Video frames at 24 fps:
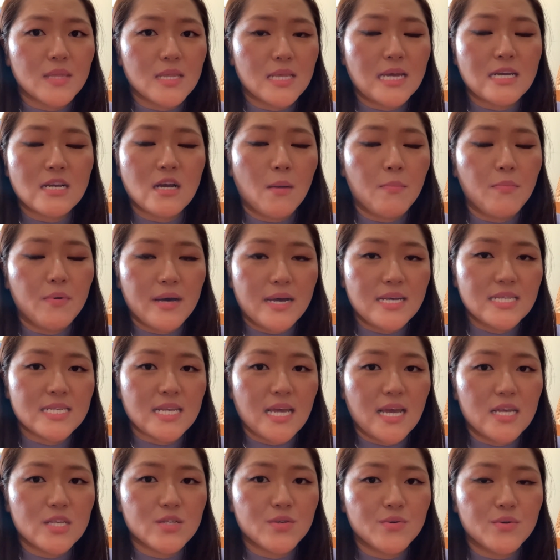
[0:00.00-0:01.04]
couple
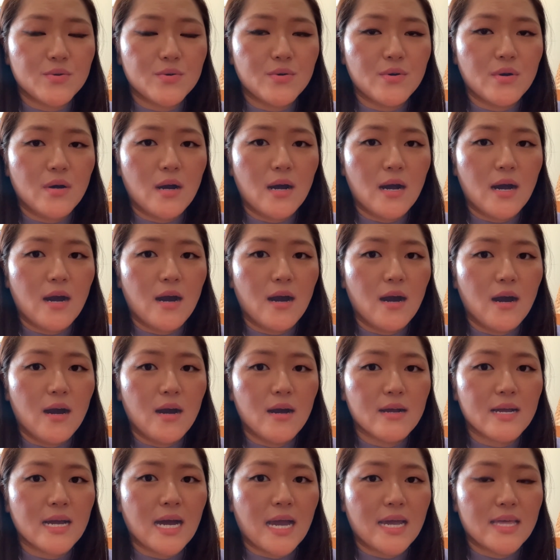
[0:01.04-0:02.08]
essays who
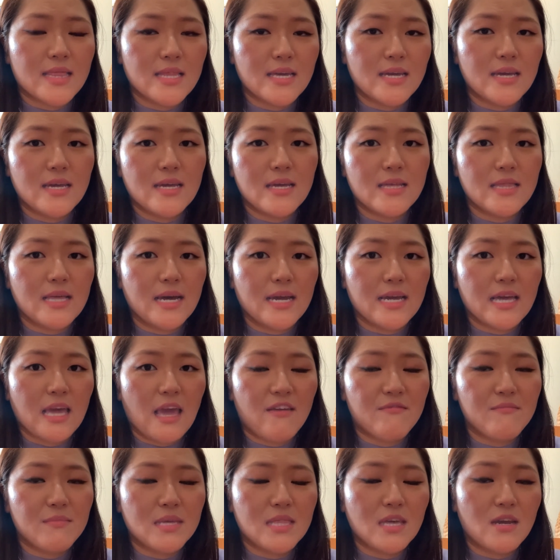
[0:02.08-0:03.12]
kindly like
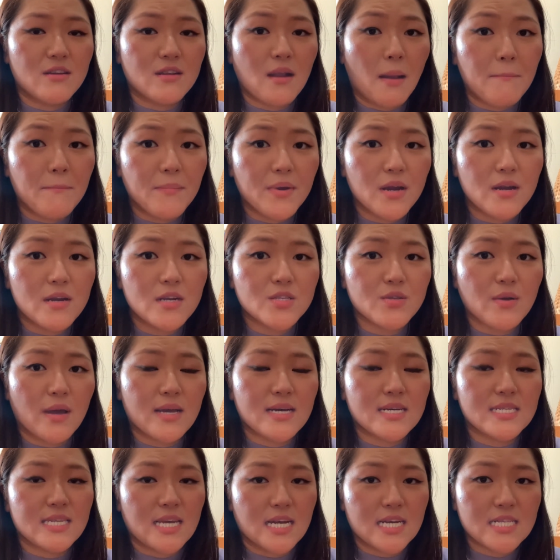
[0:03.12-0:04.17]
gave me their number so I
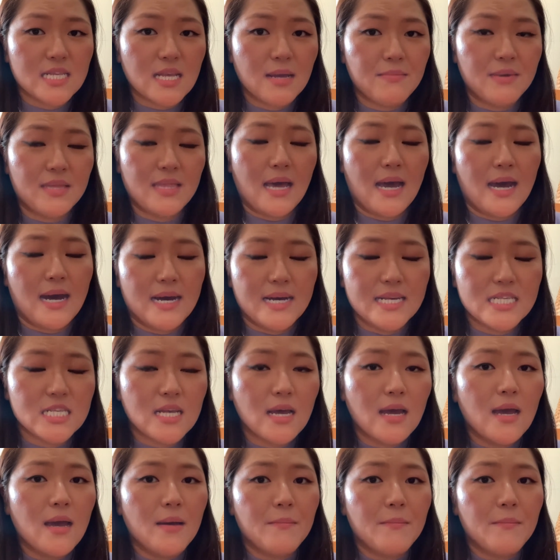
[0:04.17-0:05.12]
could text them and ask,